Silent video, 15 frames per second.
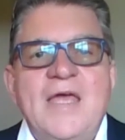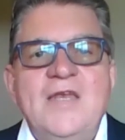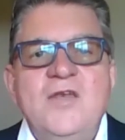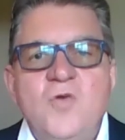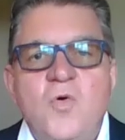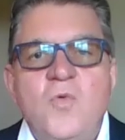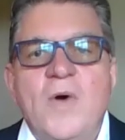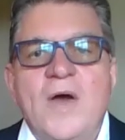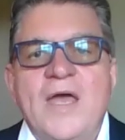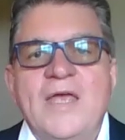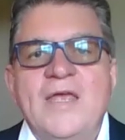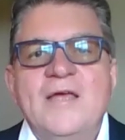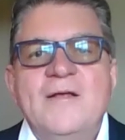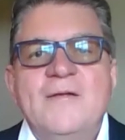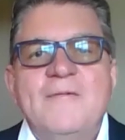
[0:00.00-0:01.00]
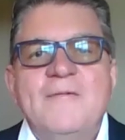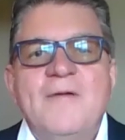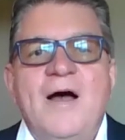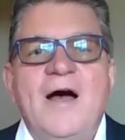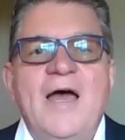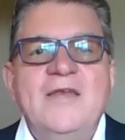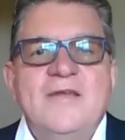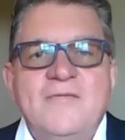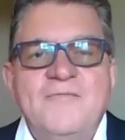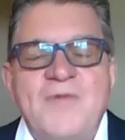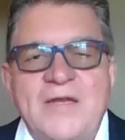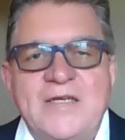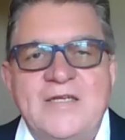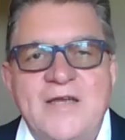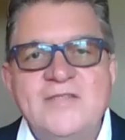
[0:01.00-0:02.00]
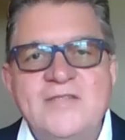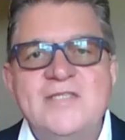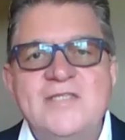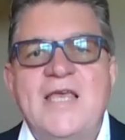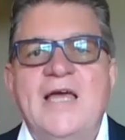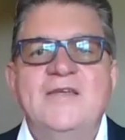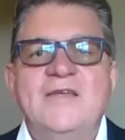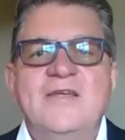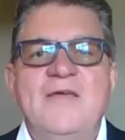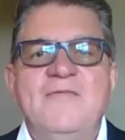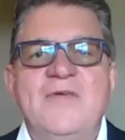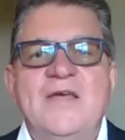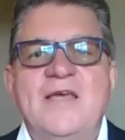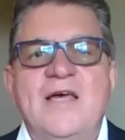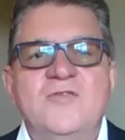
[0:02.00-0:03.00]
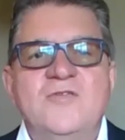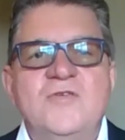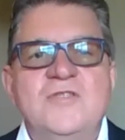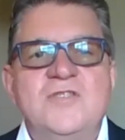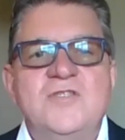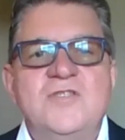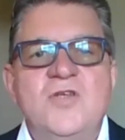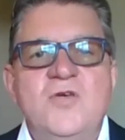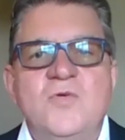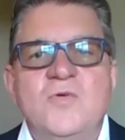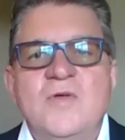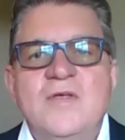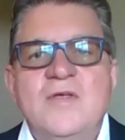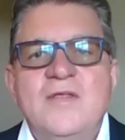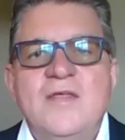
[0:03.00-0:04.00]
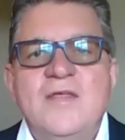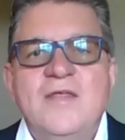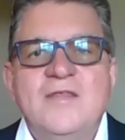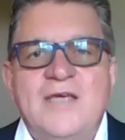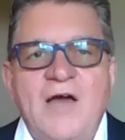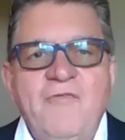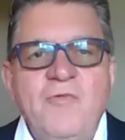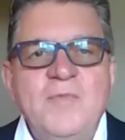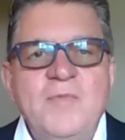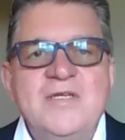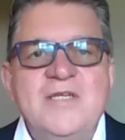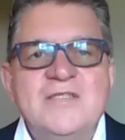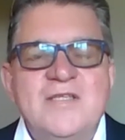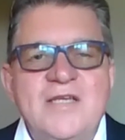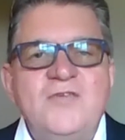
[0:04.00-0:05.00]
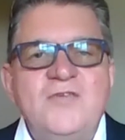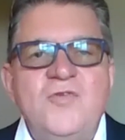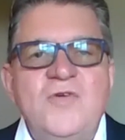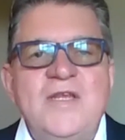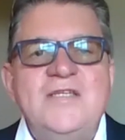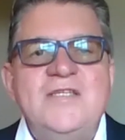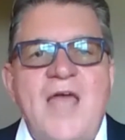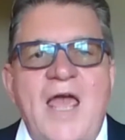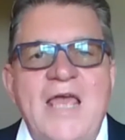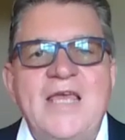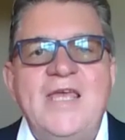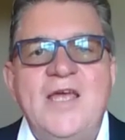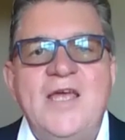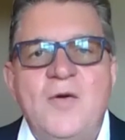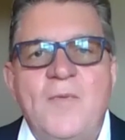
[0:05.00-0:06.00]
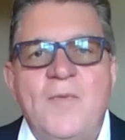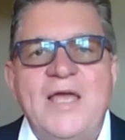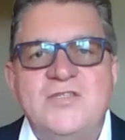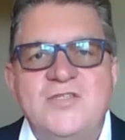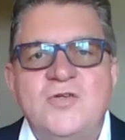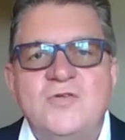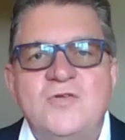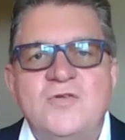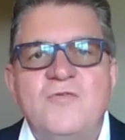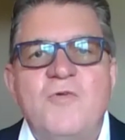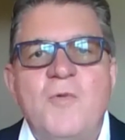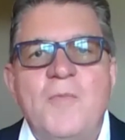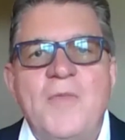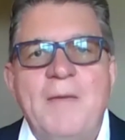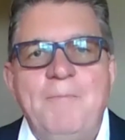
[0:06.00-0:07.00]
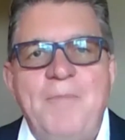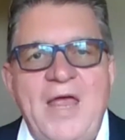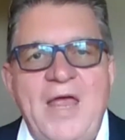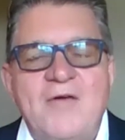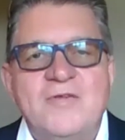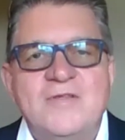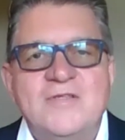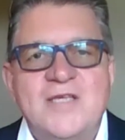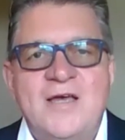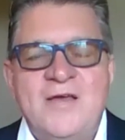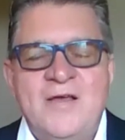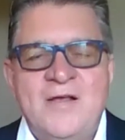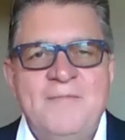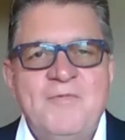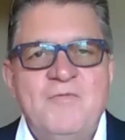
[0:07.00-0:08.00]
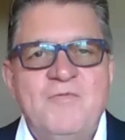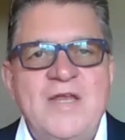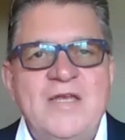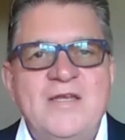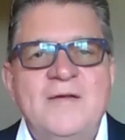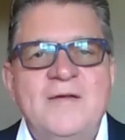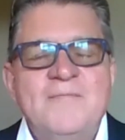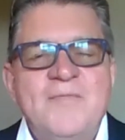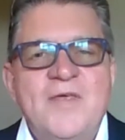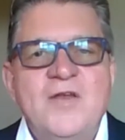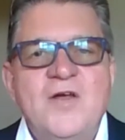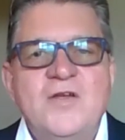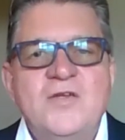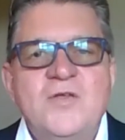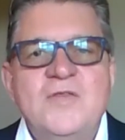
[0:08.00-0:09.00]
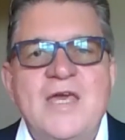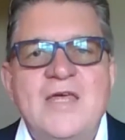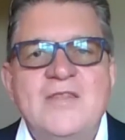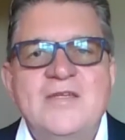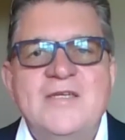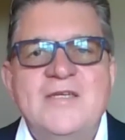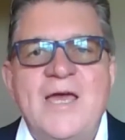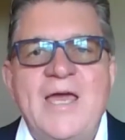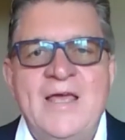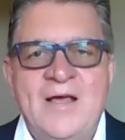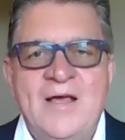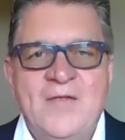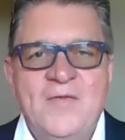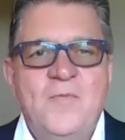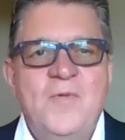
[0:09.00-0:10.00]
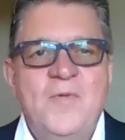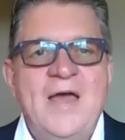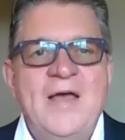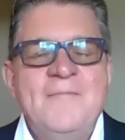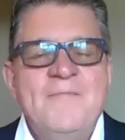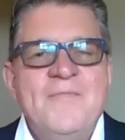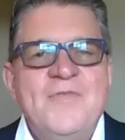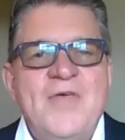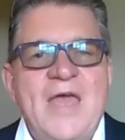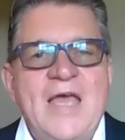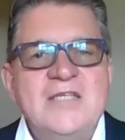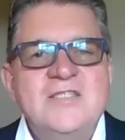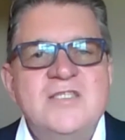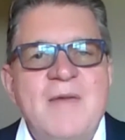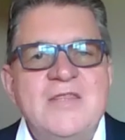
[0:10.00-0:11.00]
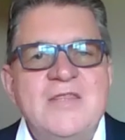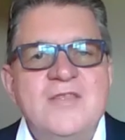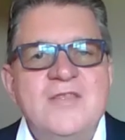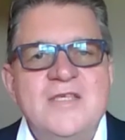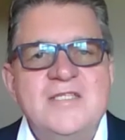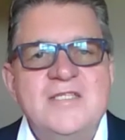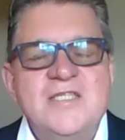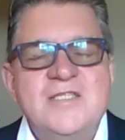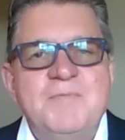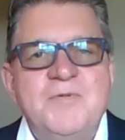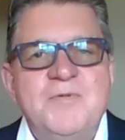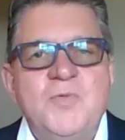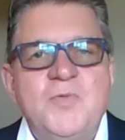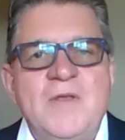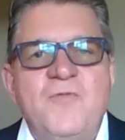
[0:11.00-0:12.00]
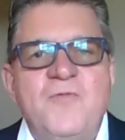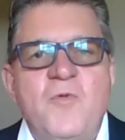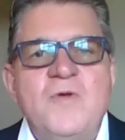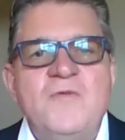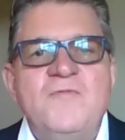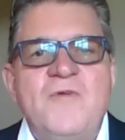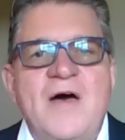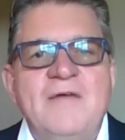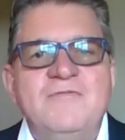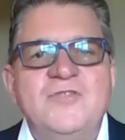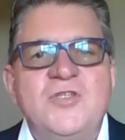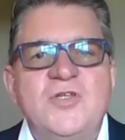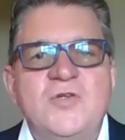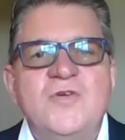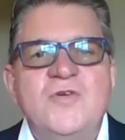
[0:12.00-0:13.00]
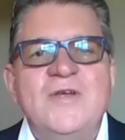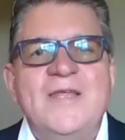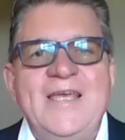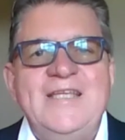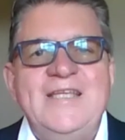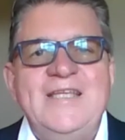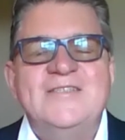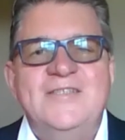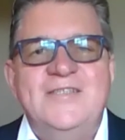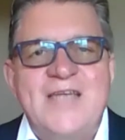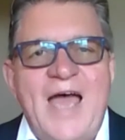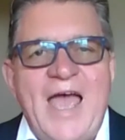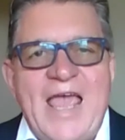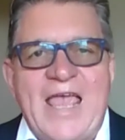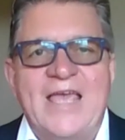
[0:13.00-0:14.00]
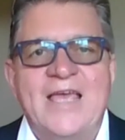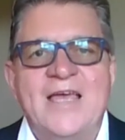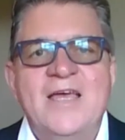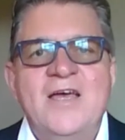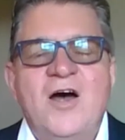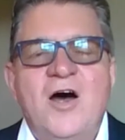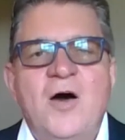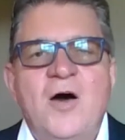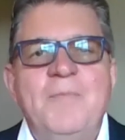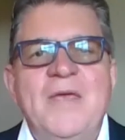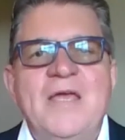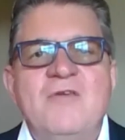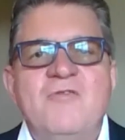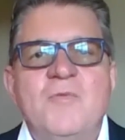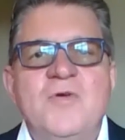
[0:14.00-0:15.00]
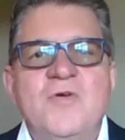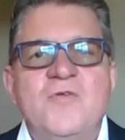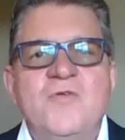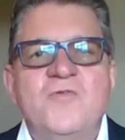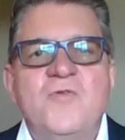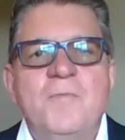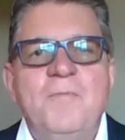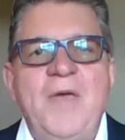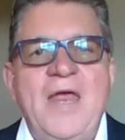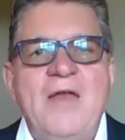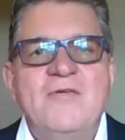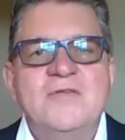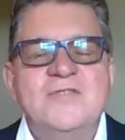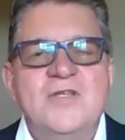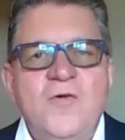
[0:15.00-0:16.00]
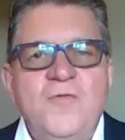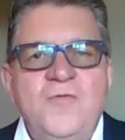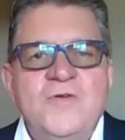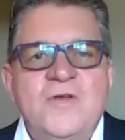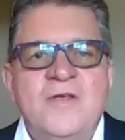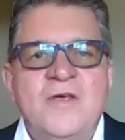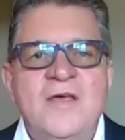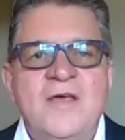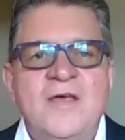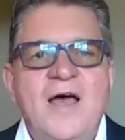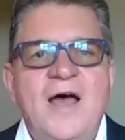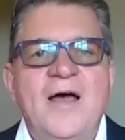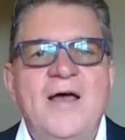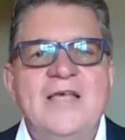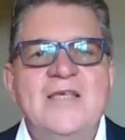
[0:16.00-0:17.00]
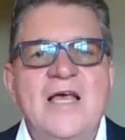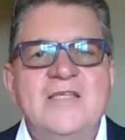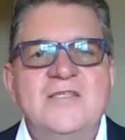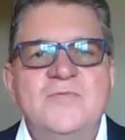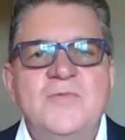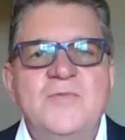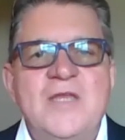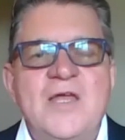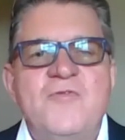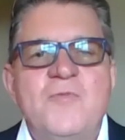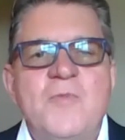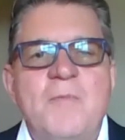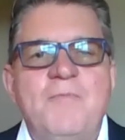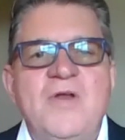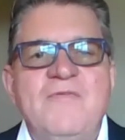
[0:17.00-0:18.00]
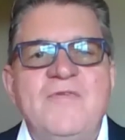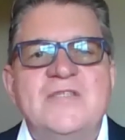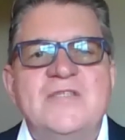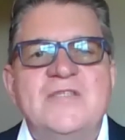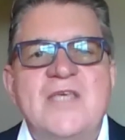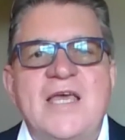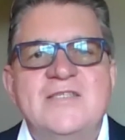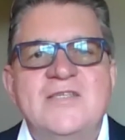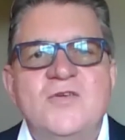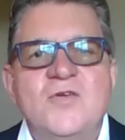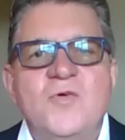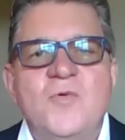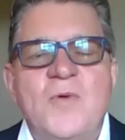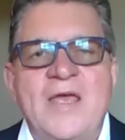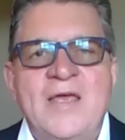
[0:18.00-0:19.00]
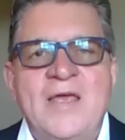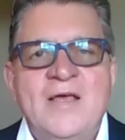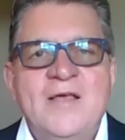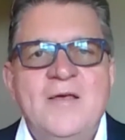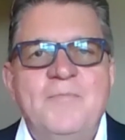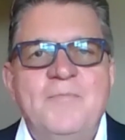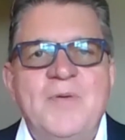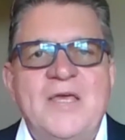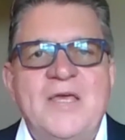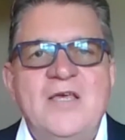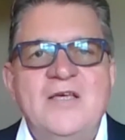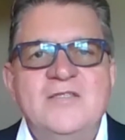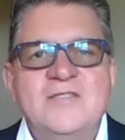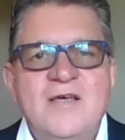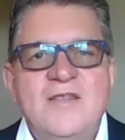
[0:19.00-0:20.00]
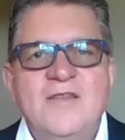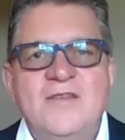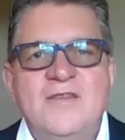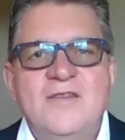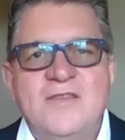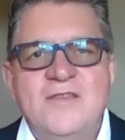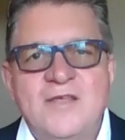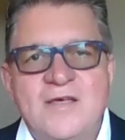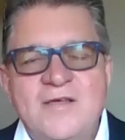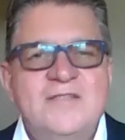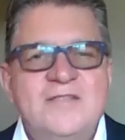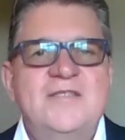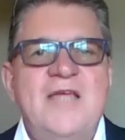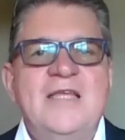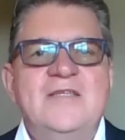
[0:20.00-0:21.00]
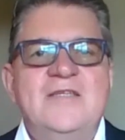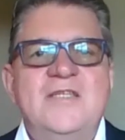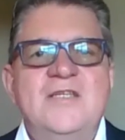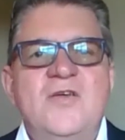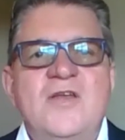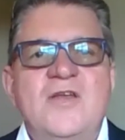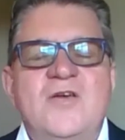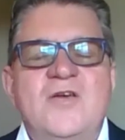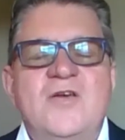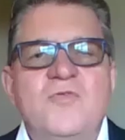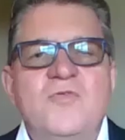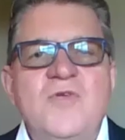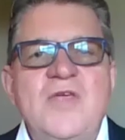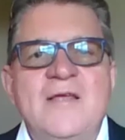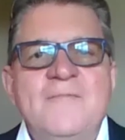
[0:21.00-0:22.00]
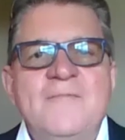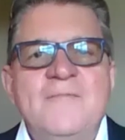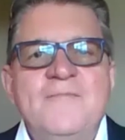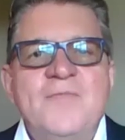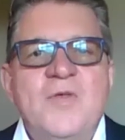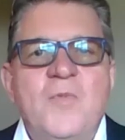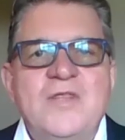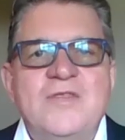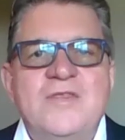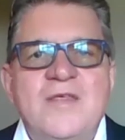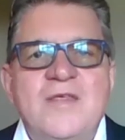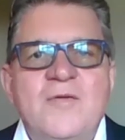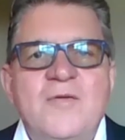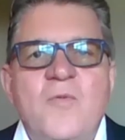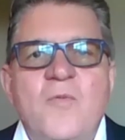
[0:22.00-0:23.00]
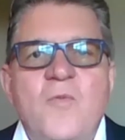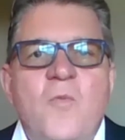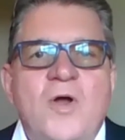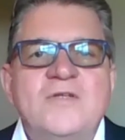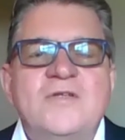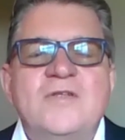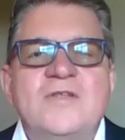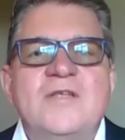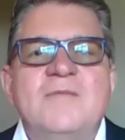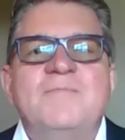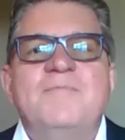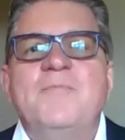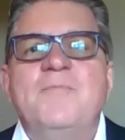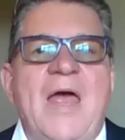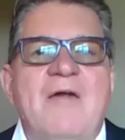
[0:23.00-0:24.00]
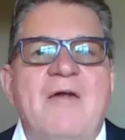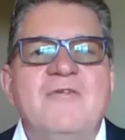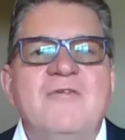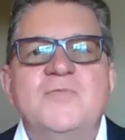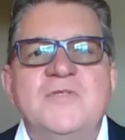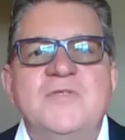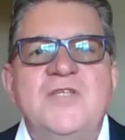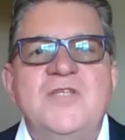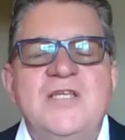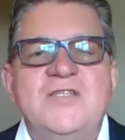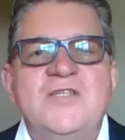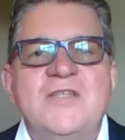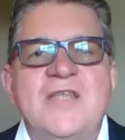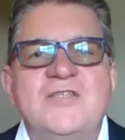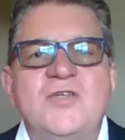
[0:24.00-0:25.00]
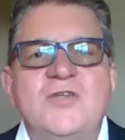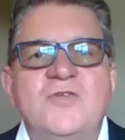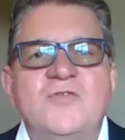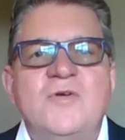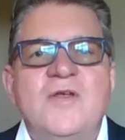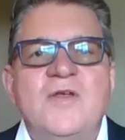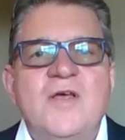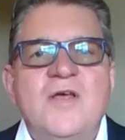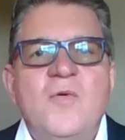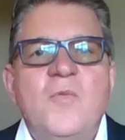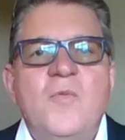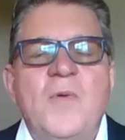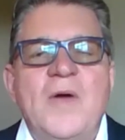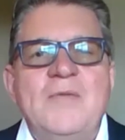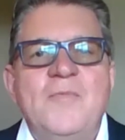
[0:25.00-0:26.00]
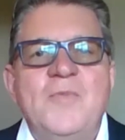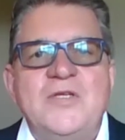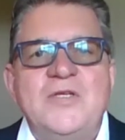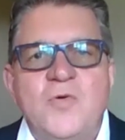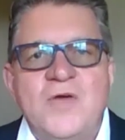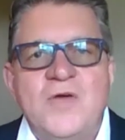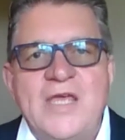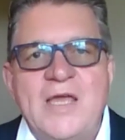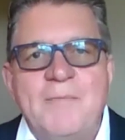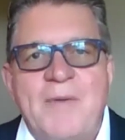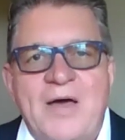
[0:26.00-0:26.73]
In Norway, and in fact in other Scandinavian countries too, government is literally taking away children from their parents. I read an article the other day where they estimate that this is between 4 and 5 children each day are being removed from parents. And often, as we know from a previous case in Norway, because the state did not agree with what the parents were teaching their children when we're talking